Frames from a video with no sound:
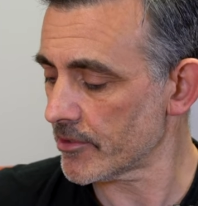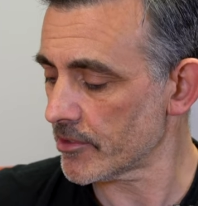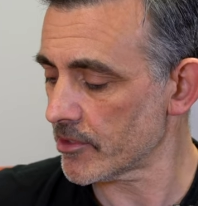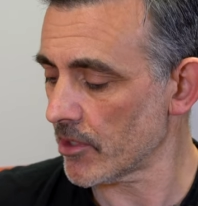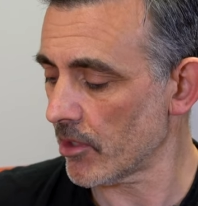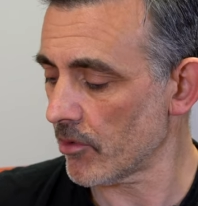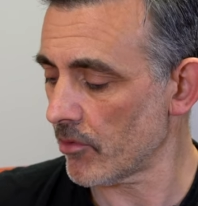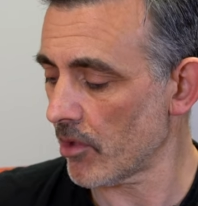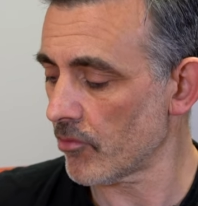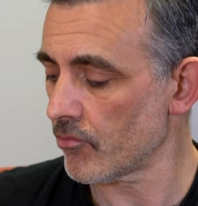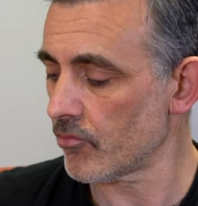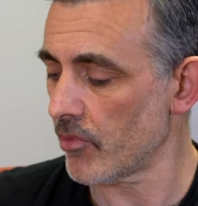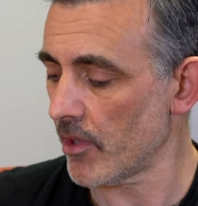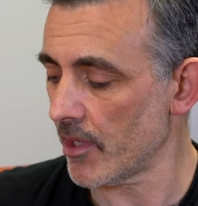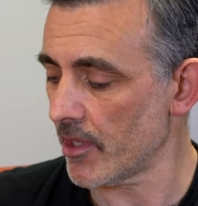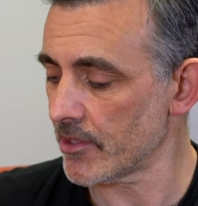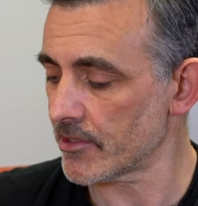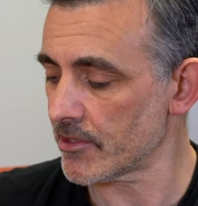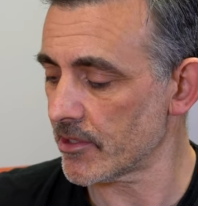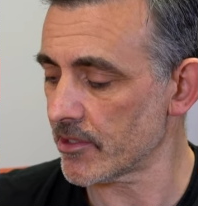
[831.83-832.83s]
So I
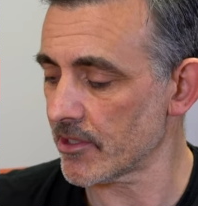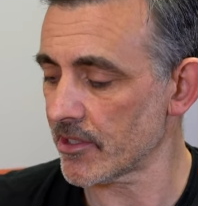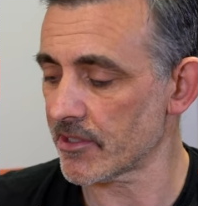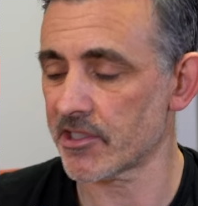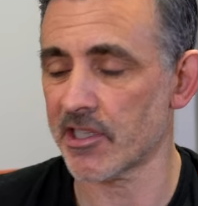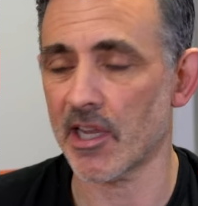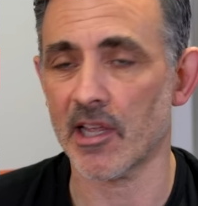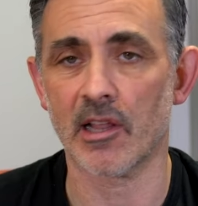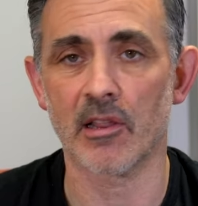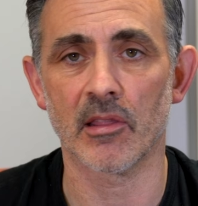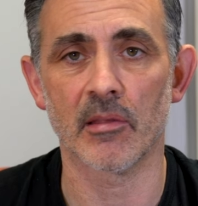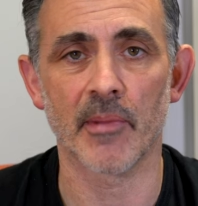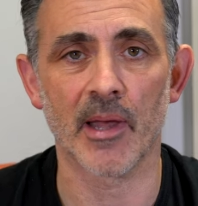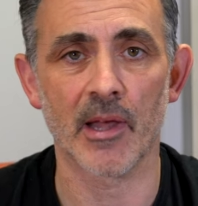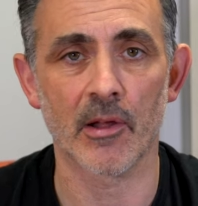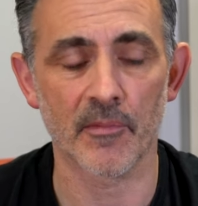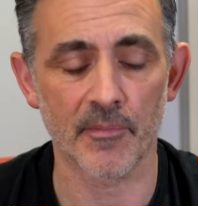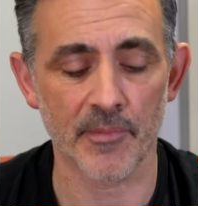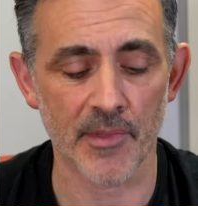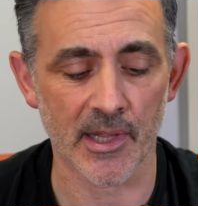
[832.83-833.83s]
really suggest checking them
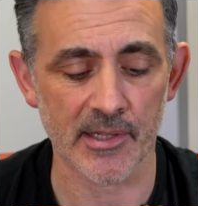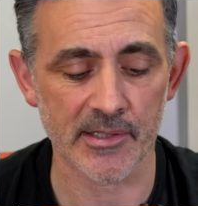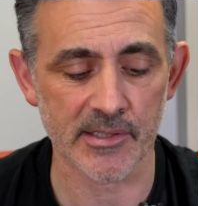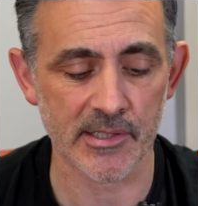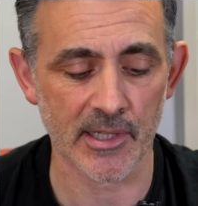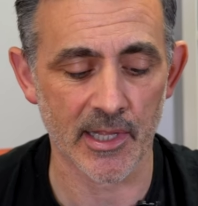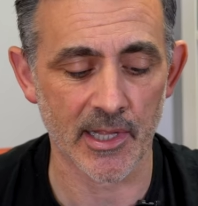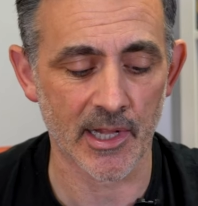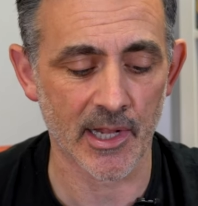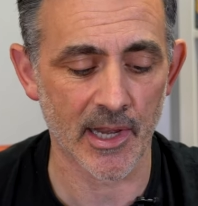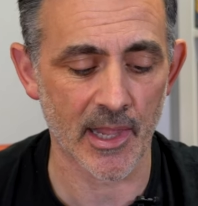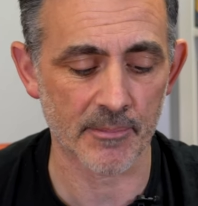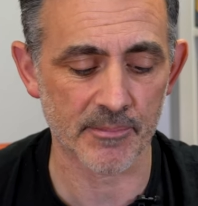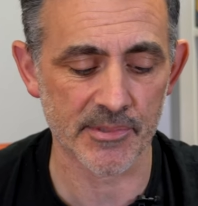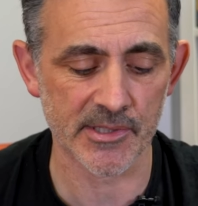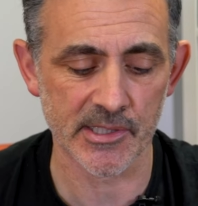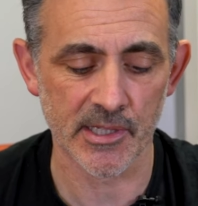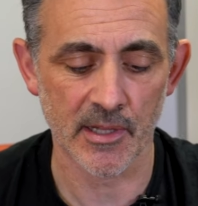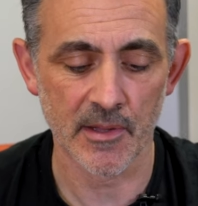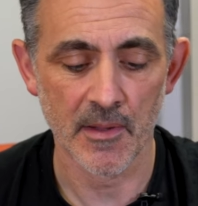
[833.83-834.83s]
out. That's
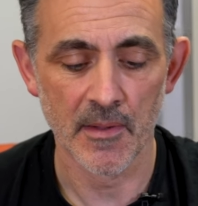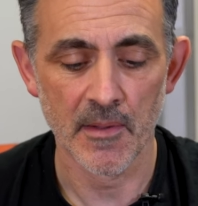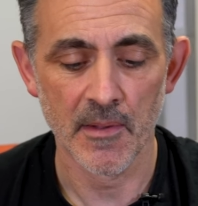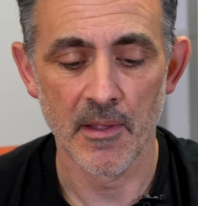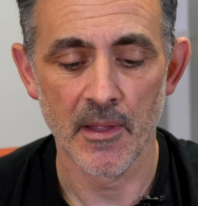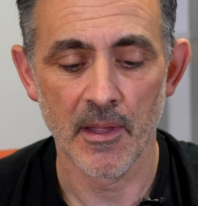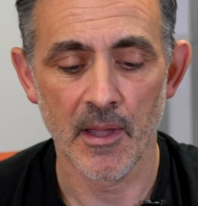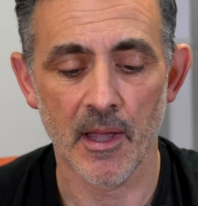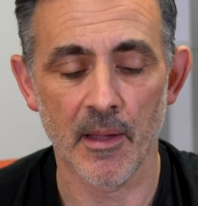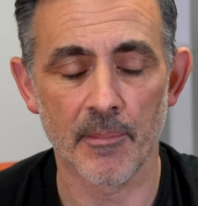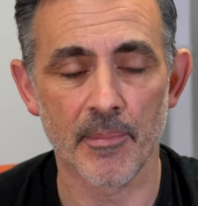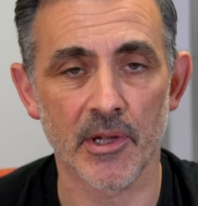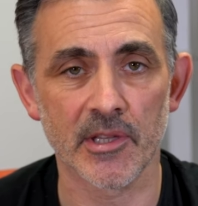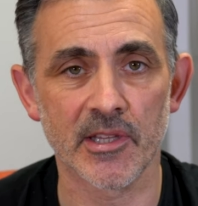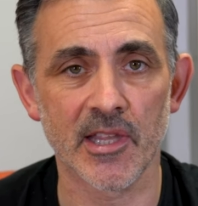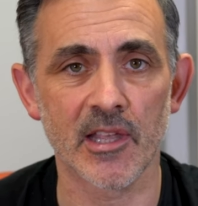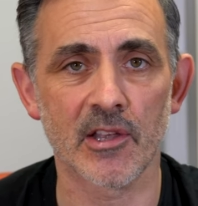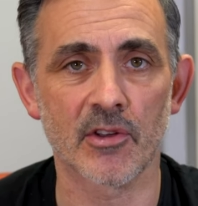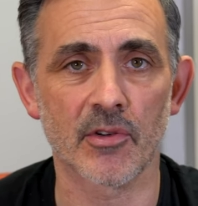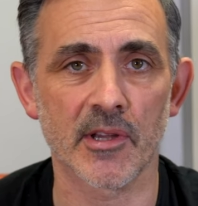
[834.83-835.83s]
Eclipse uh, by
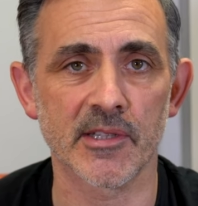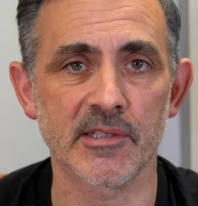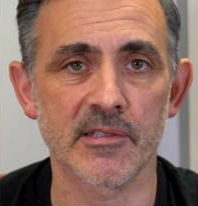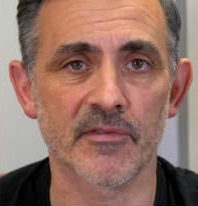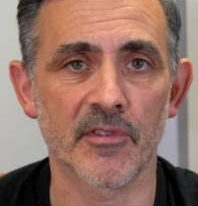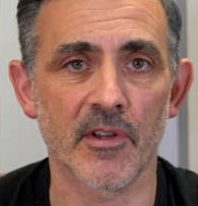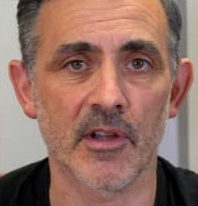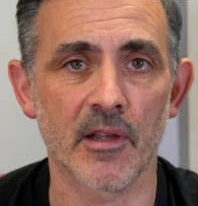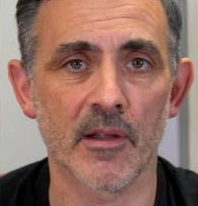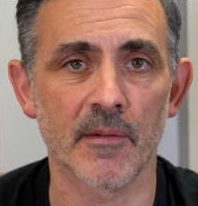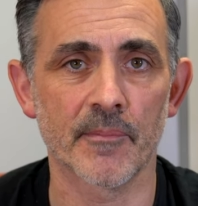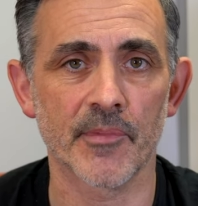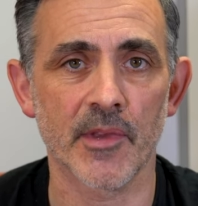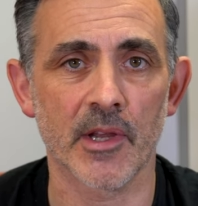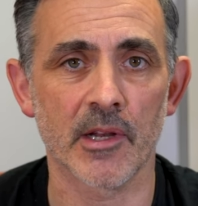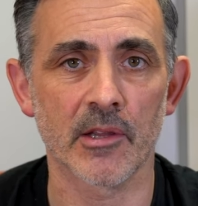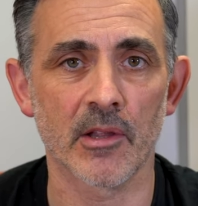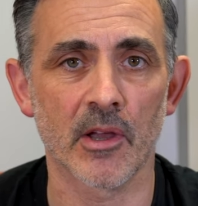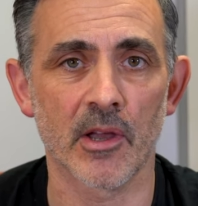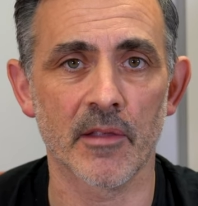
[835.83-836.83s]
Dee Christopher
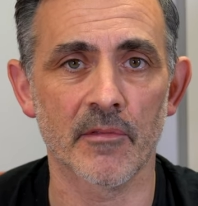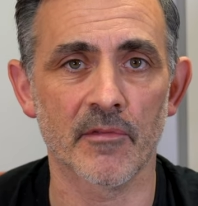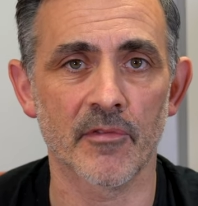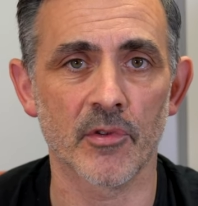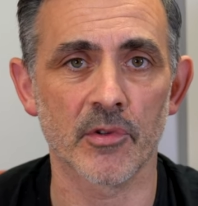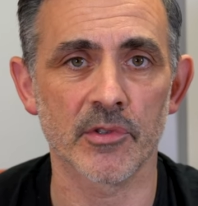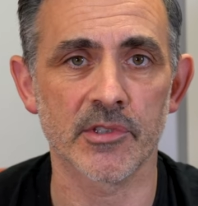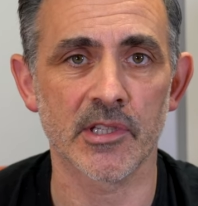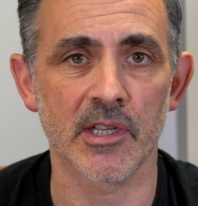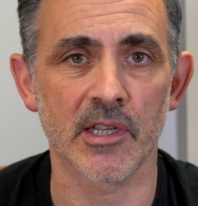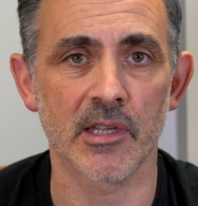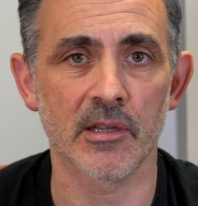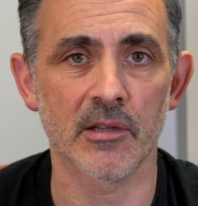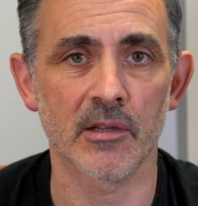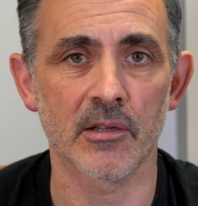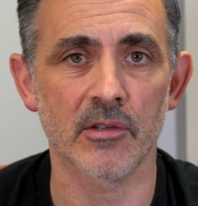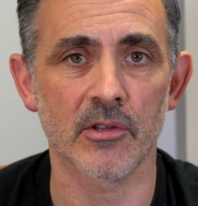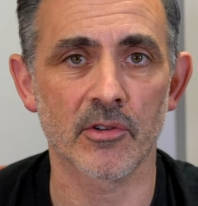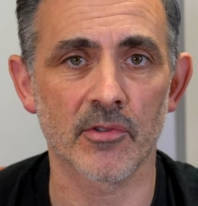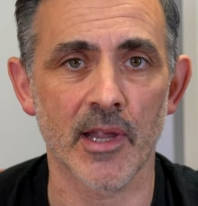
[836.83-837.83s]
and a
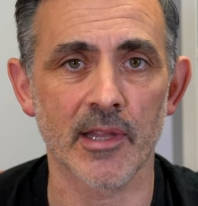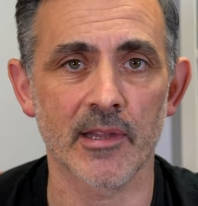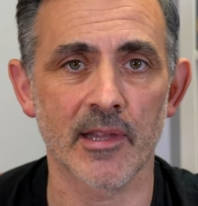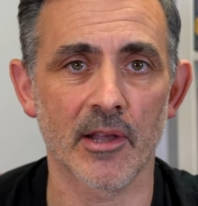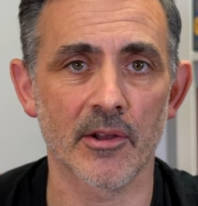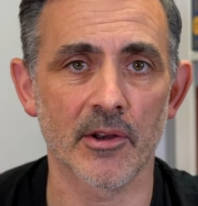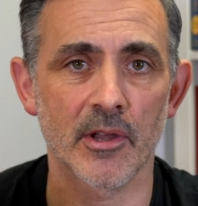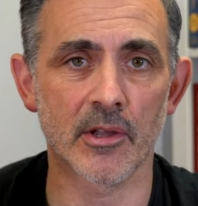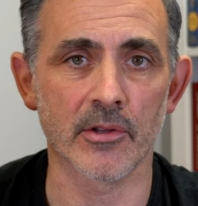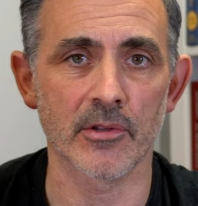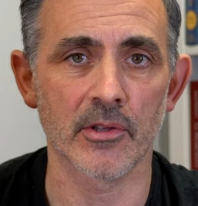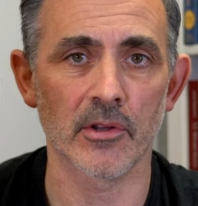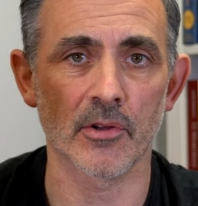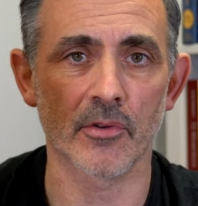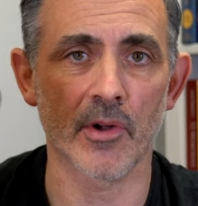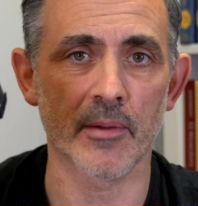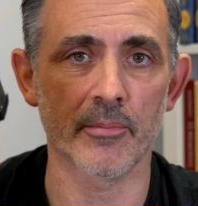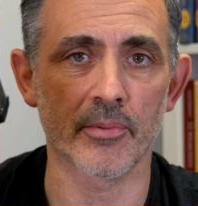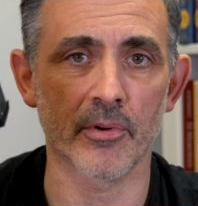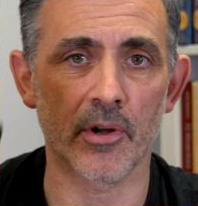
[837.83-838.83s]
1914. Great download,
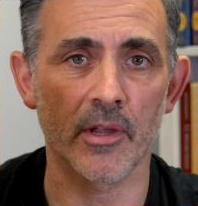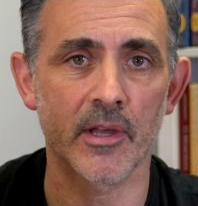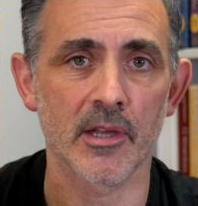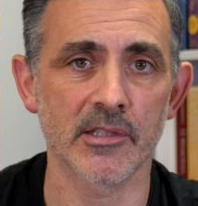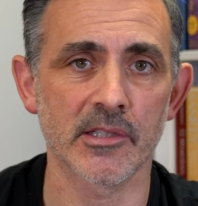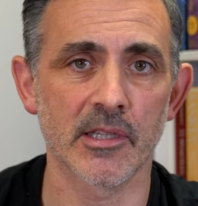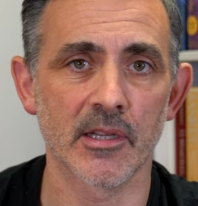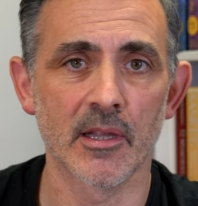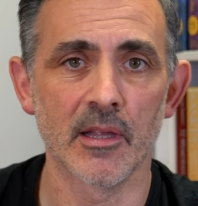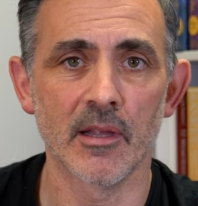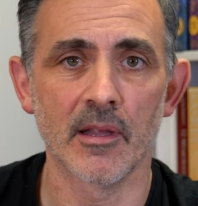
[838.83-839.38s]
great product.